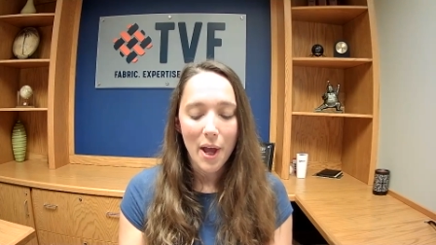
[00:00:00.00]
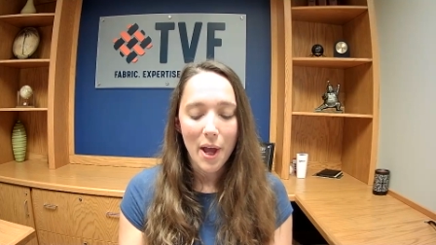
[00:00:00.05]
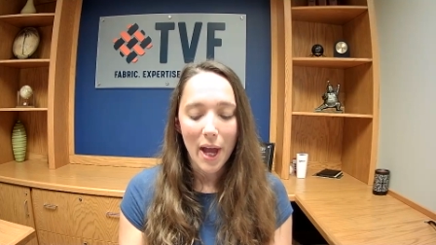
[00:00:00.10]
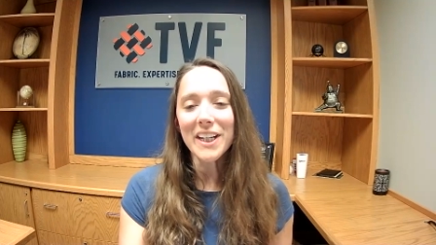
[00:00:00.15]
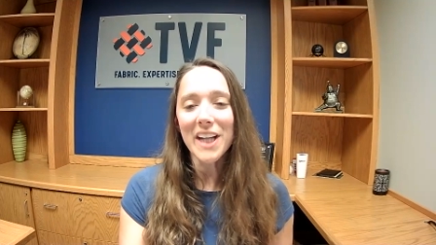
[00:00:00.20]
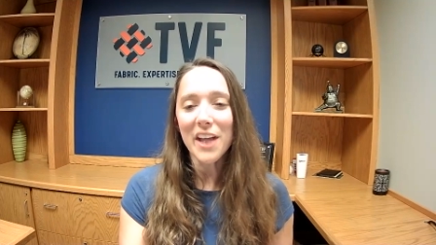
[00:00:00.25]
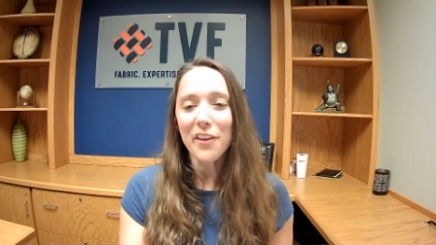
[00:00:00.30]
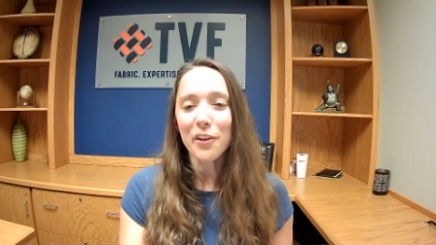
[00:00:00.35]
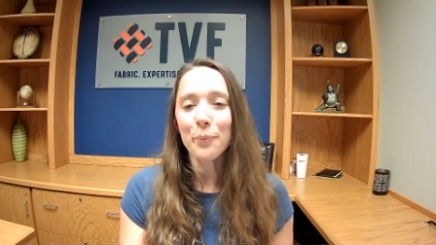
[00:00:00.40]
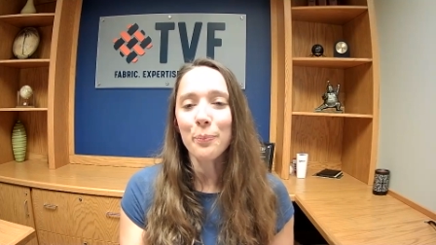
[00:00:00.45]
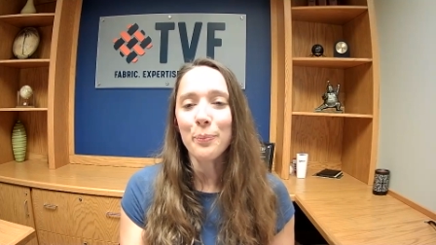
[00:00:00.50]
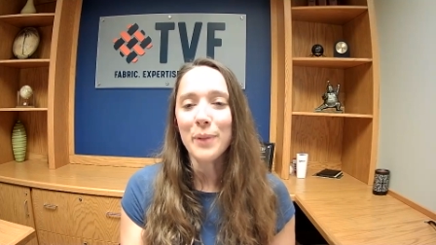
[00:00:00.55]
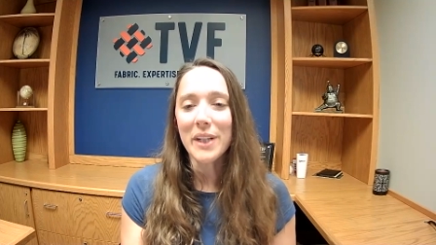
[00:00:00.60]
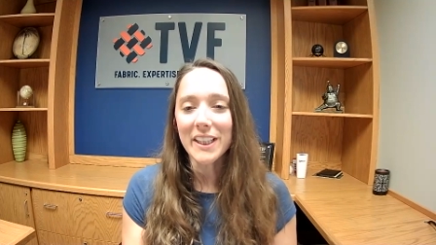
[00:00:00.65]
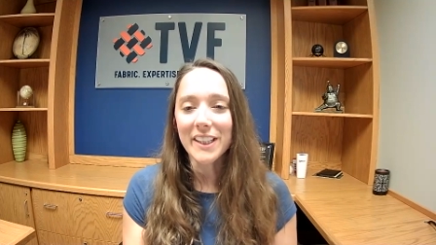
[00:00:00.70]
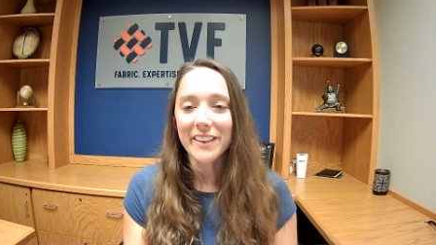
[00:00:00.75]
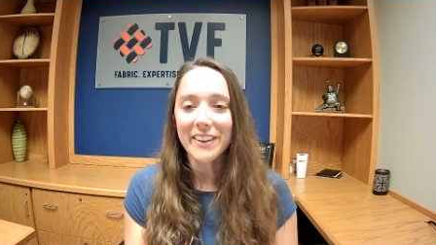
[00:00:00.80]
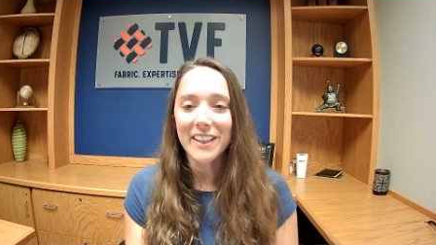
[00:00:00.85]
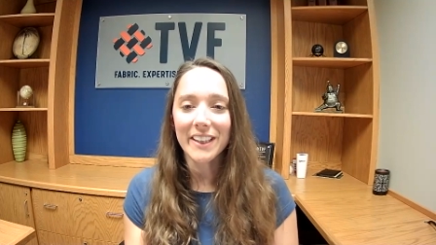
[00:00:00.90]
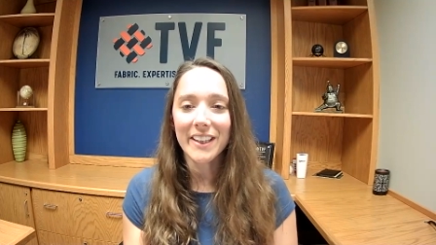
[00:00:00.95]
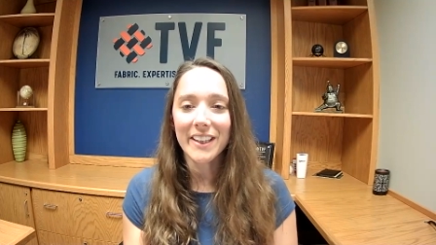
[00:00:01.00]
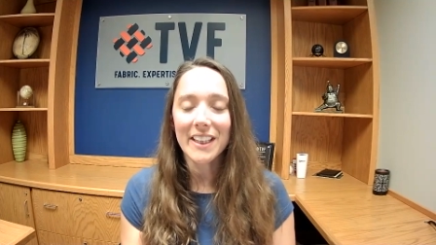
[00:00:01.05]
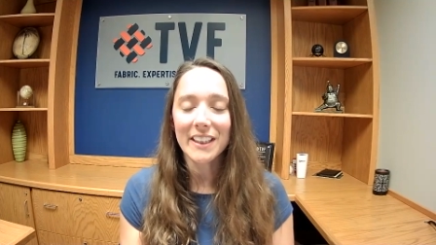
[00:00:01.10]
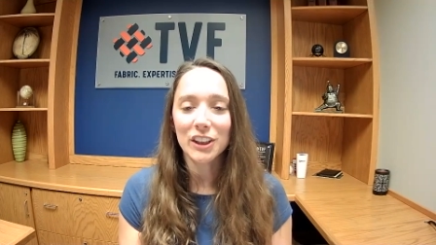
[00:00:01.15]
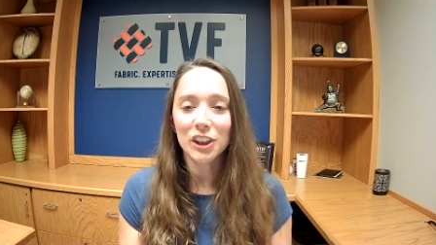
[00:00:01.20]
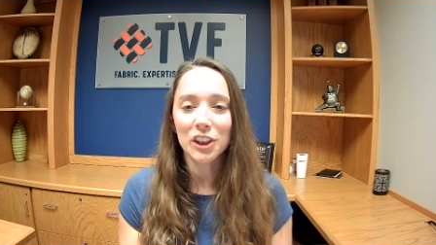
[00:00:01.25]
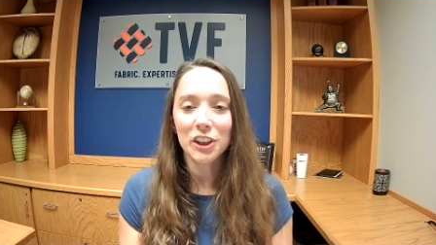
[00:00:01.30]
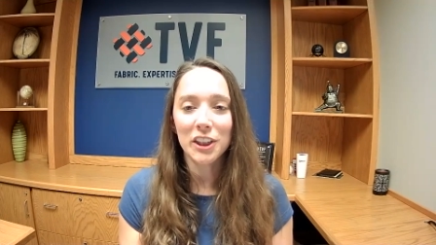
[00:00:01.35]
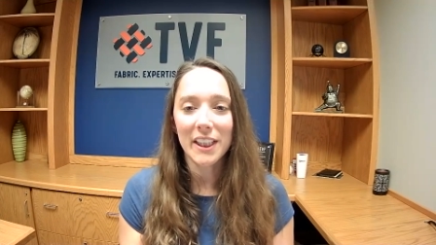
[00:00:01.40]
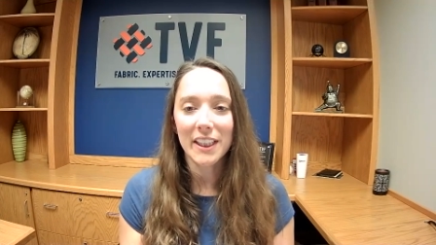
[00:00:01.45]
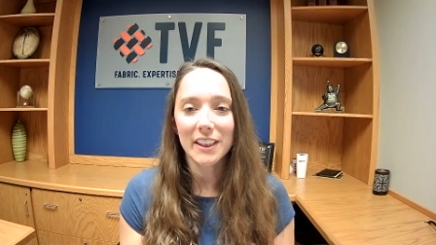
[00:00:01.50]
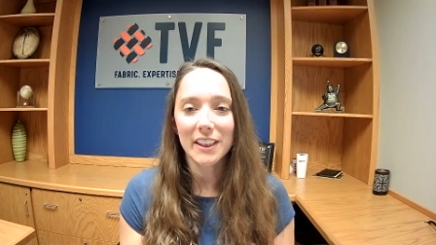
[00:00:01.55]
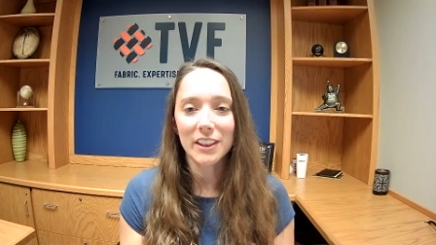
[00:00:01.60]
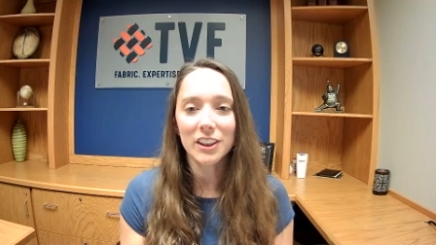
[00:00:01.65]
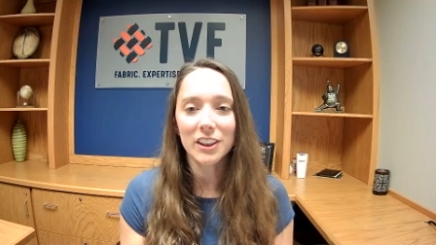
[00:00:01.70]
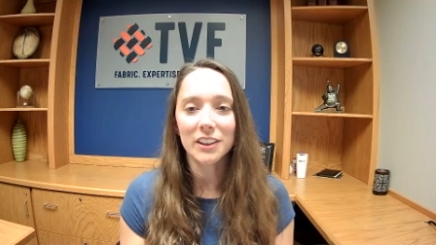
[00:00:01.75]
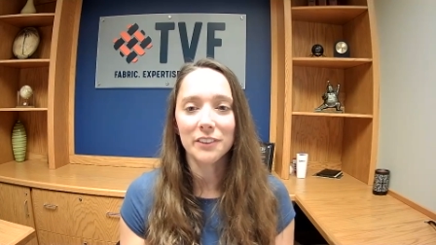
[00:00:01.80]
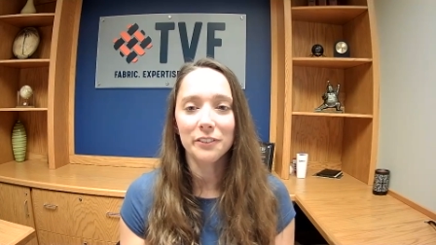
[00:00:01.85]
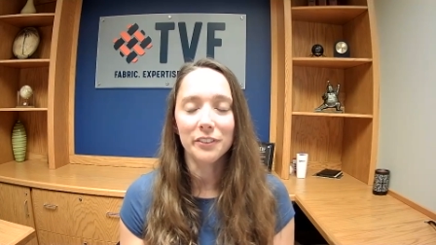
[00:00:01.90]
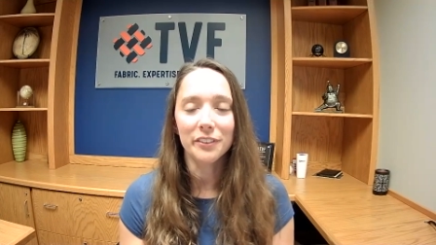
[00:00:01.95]
Another big thing that has changed
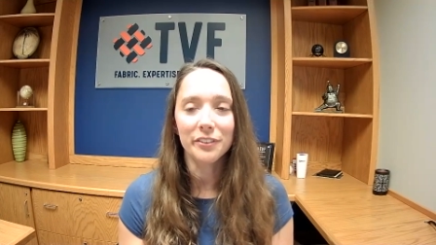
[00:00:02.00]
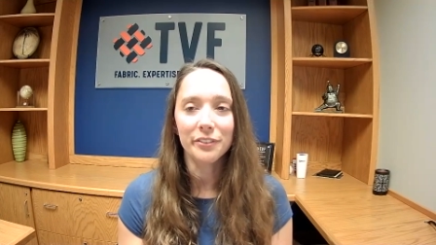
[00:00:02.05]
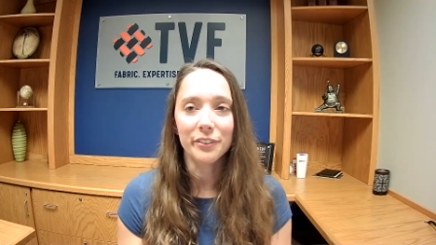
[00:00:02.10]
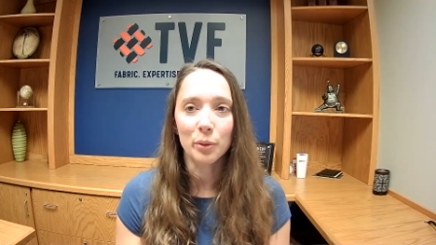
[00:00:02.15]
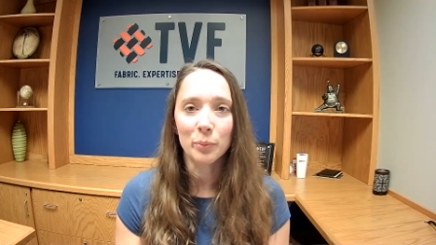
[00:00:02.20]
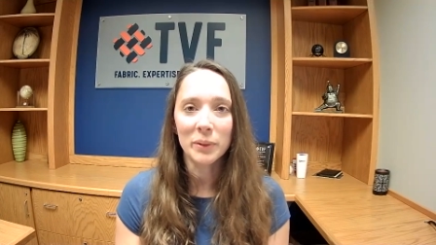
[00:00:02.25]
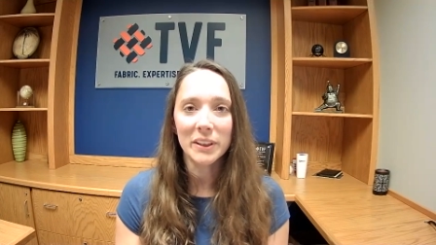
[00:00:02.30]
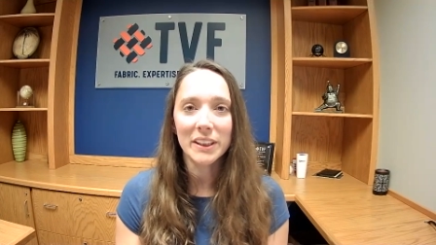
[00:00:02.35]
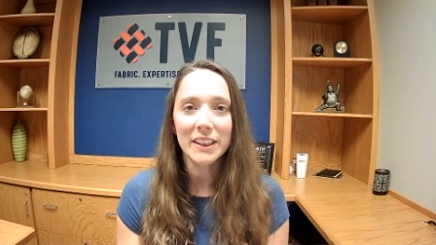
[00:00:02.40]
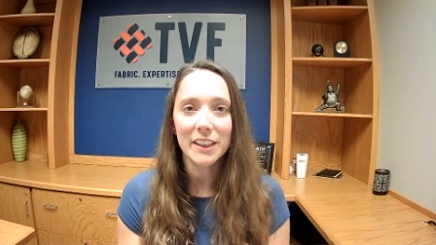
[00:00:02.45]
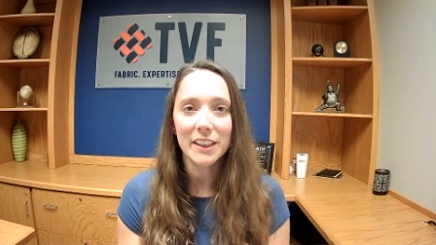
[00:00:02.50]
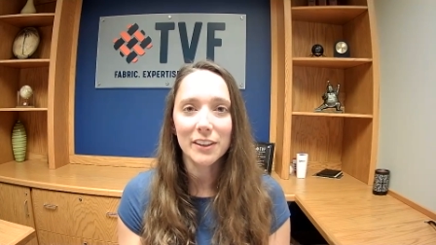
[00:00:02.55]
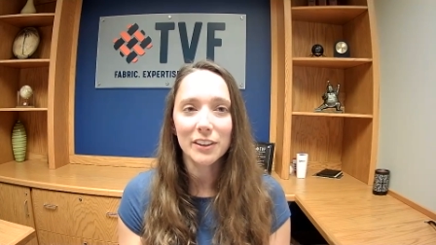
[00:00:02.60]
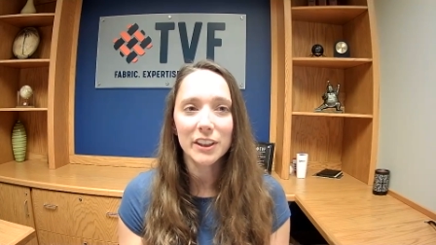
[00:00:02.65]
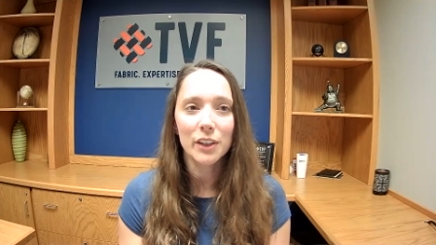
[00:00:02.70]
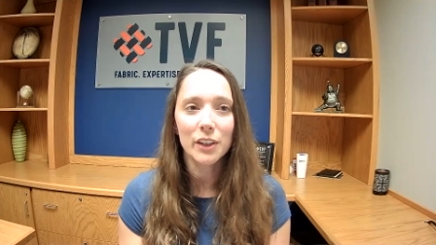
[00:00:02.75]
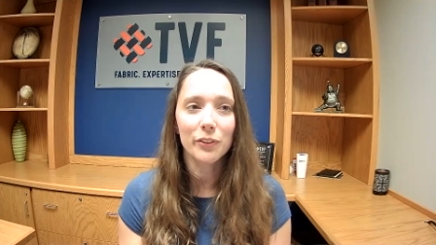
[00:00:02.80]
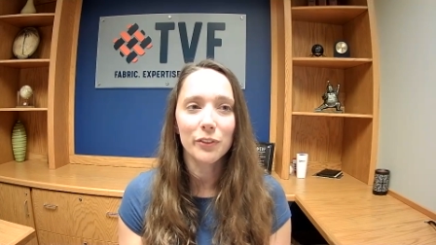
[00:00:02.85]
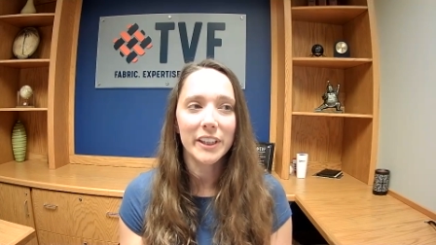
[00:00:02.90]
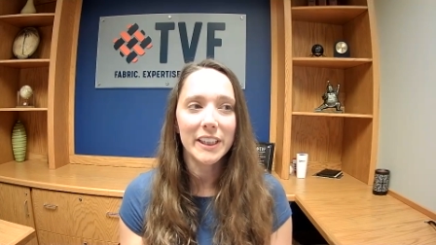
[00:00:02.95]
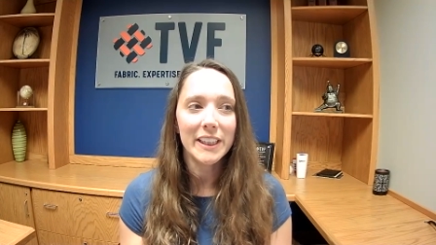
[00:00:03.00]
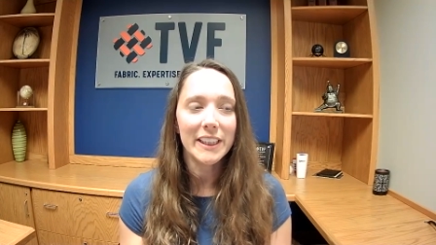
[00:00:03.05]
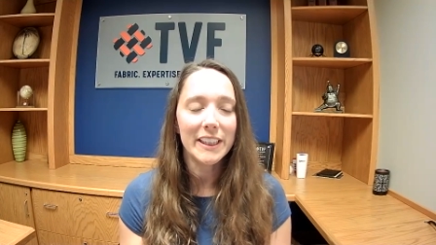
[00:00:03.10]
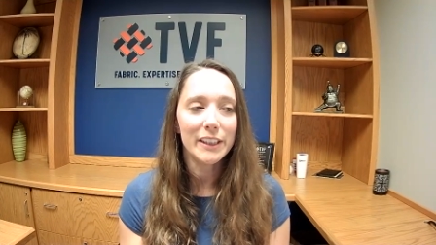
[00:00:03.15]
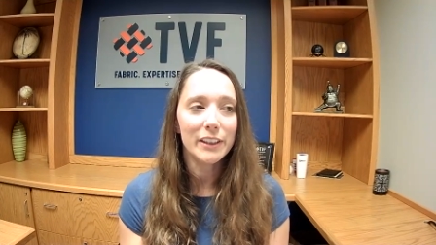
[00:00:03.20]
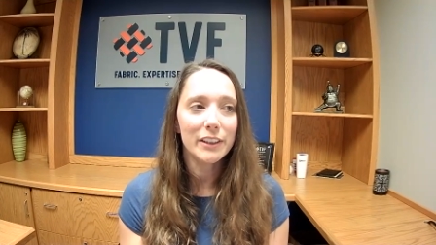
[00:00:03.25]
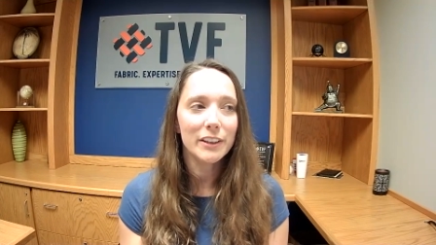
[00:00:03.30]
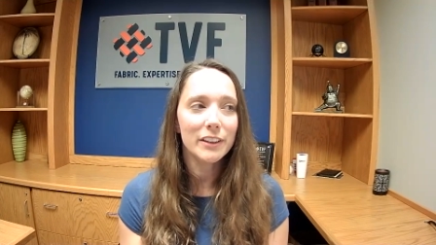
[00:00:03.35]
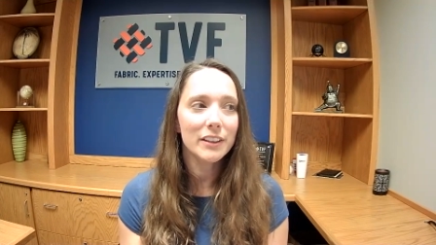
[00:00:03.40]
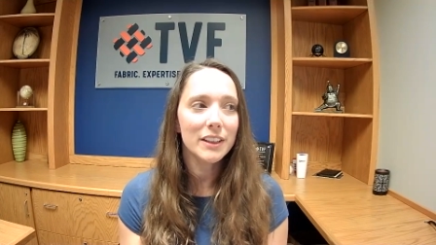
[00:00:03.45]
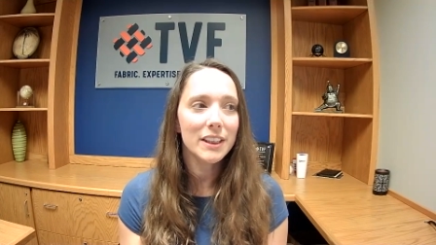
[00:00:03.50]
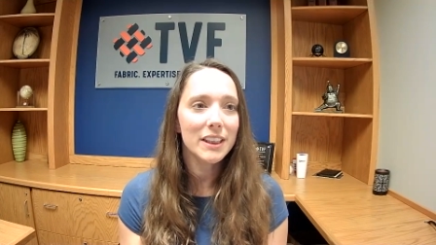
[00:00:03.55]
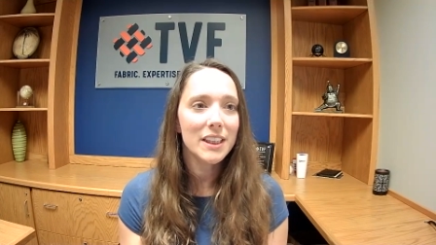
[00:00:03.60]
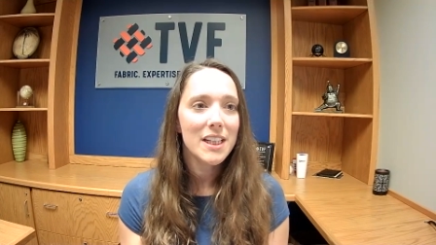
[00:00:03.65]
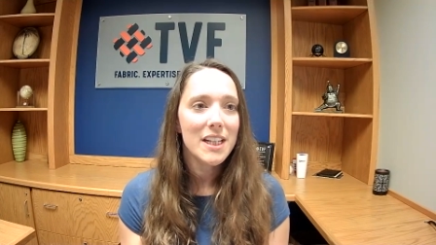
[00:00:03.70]
in the fulfillment centers over the years